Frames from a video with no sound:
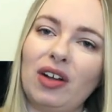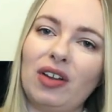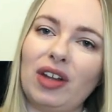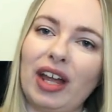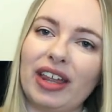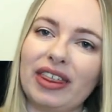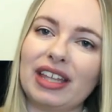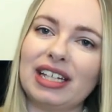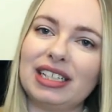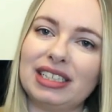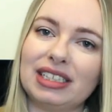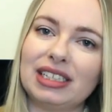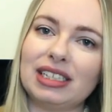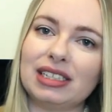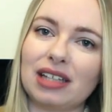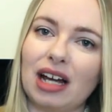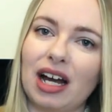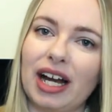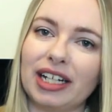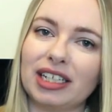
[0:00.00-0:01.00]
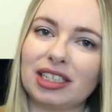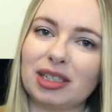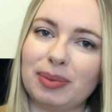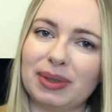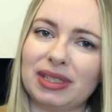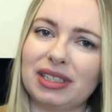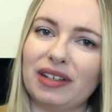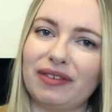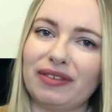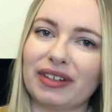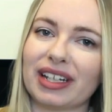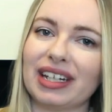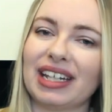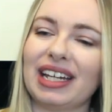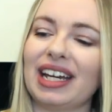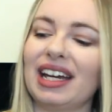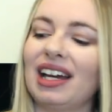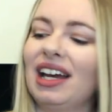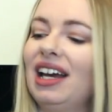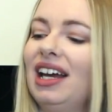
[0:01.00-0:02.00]
like this design
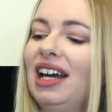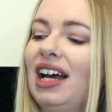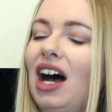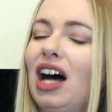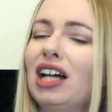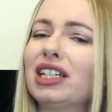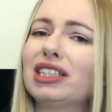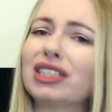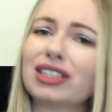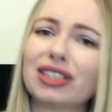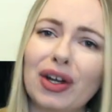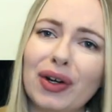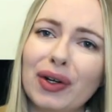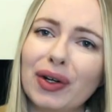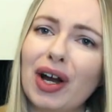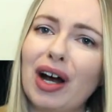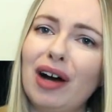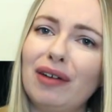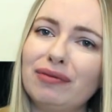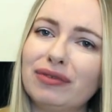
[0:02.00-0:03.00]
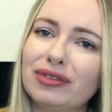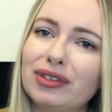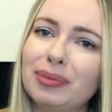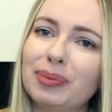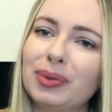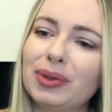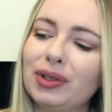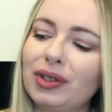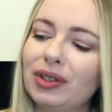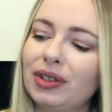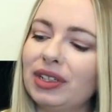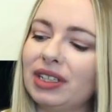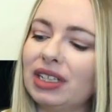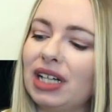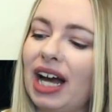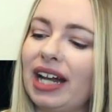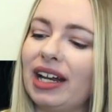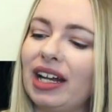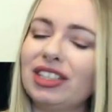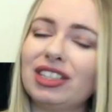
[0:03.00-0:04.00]
specifically, are so comfortable
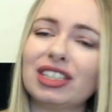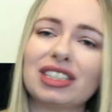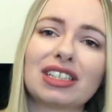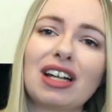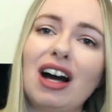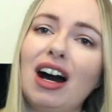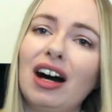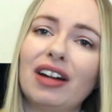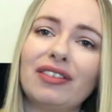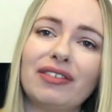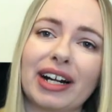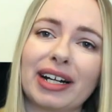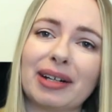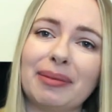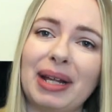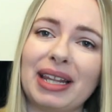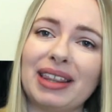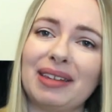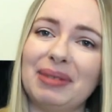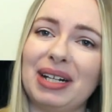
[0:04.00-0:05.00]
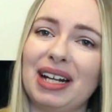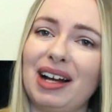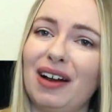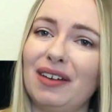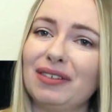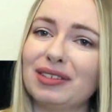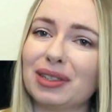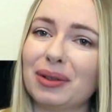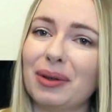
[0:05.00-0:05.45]
and I just can't recommend them enough.